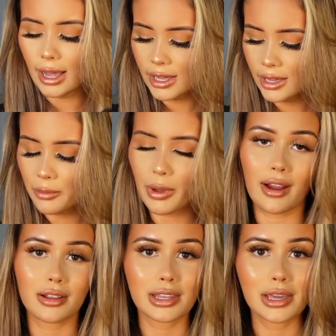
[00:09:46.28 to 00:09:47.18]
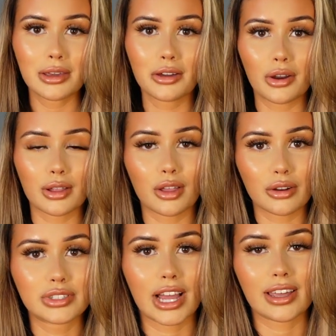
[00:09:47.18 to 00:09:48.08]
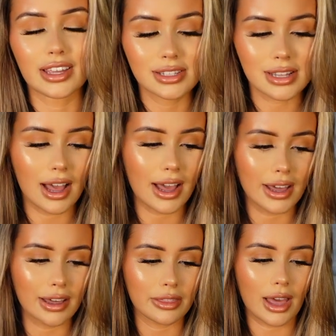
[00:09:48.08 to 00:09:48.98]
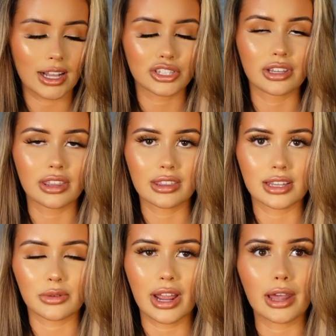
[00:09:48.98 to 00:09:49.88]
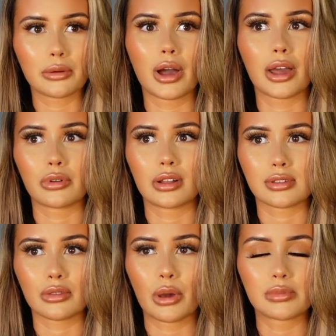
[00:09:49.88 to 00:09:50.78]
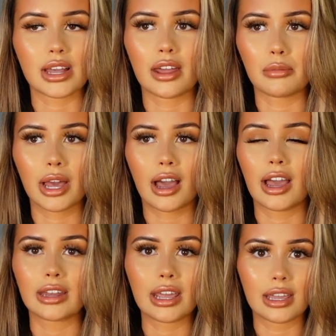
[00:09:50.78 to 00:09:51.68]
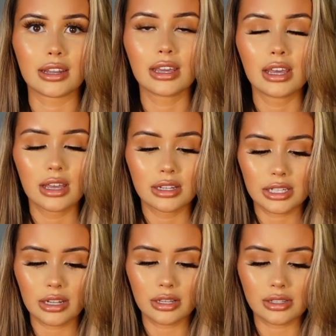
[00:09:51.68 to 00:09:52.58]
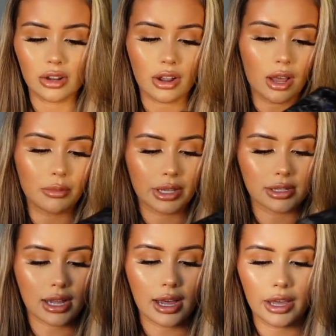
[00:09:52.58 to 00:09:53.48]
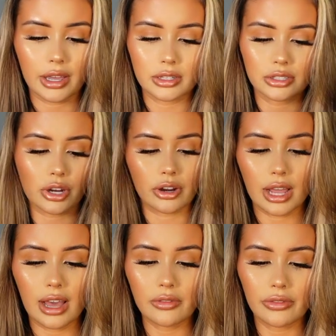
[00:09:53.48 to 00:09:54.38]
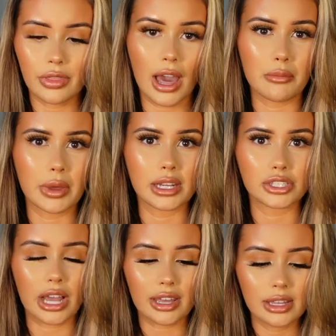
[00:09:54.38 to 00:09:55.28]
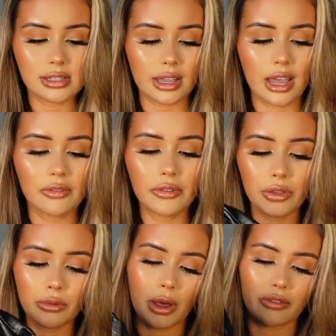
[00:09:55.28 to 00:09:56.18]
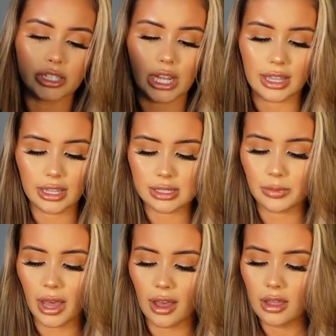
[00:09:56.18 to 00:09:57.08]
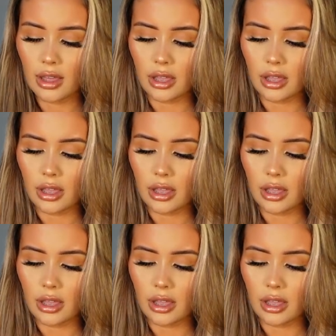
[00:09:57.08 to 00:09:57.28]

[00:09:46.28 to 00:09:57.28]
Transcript: I apparently got a lot of jackets. I actually think that's what I had in mind when I was on the website. I'm like, I need to stock up because I don't have that many jackets. Like I have a few puffer jackets, but